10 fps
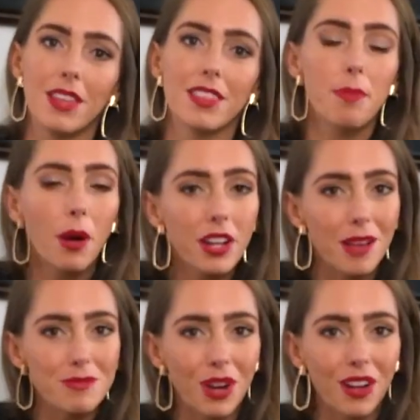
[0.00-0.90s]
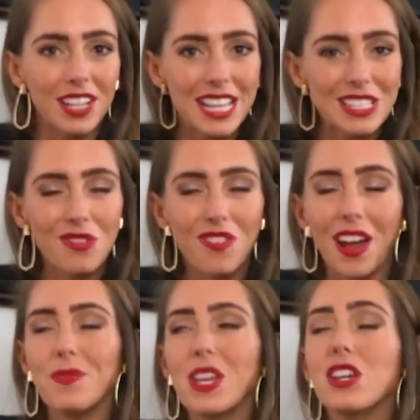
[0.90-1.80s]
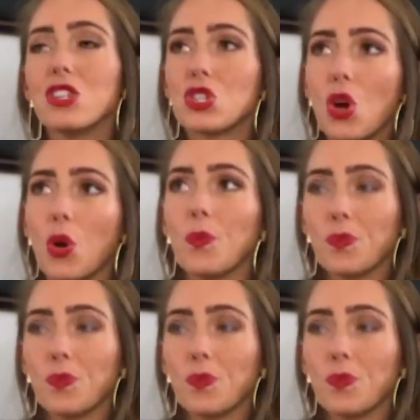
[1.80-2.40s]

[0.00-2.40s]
the party comes around, because that's no fun. So